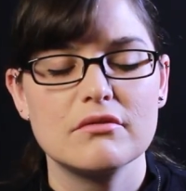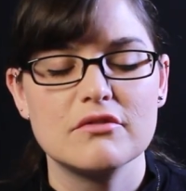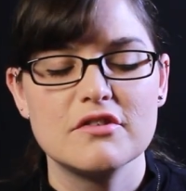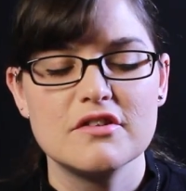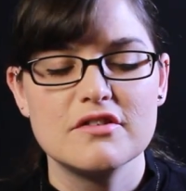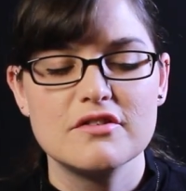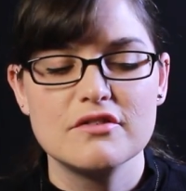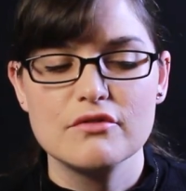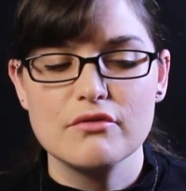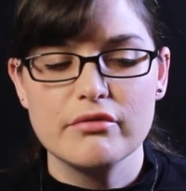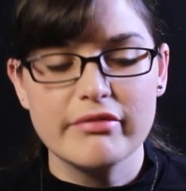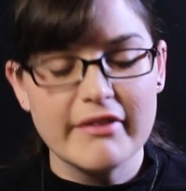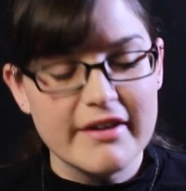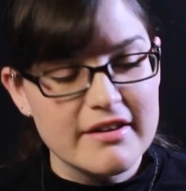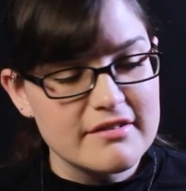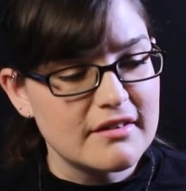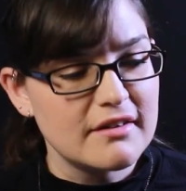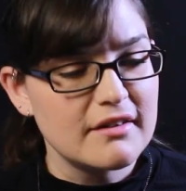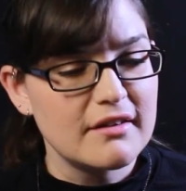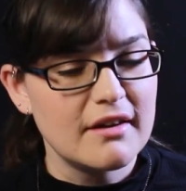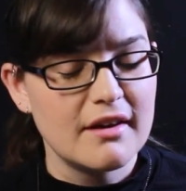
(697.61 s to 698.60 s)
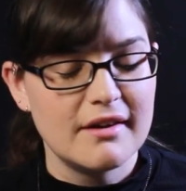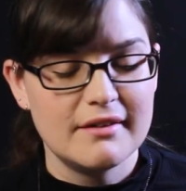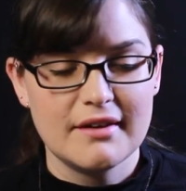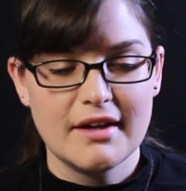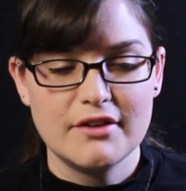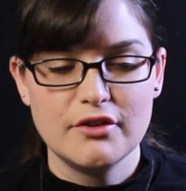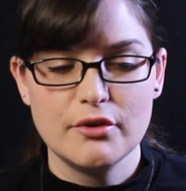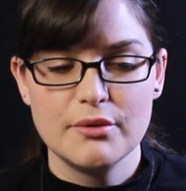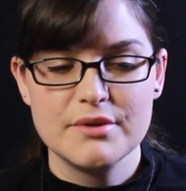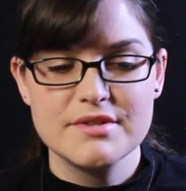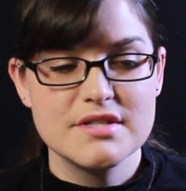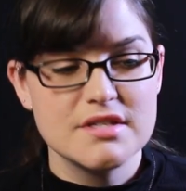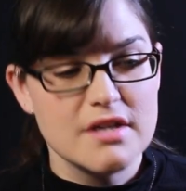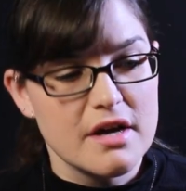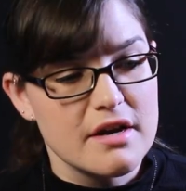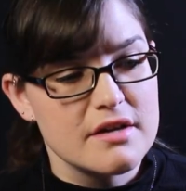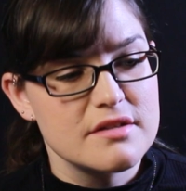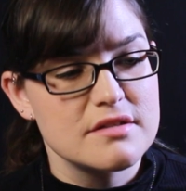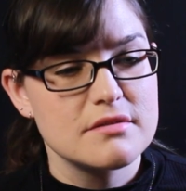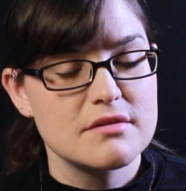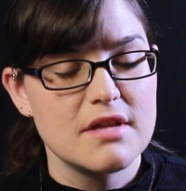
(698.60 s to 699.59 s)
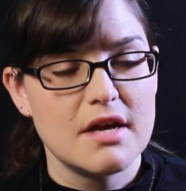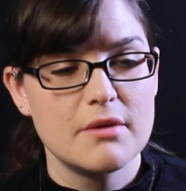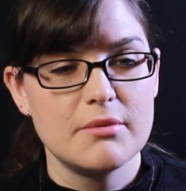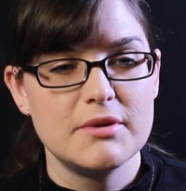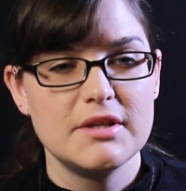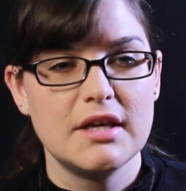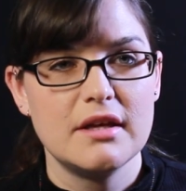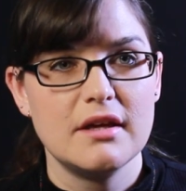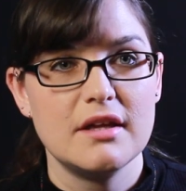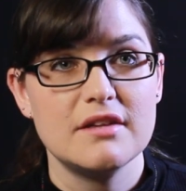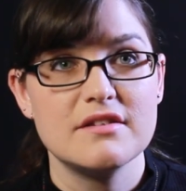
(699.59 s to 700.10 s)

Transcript: just crazy and I know it sucks that we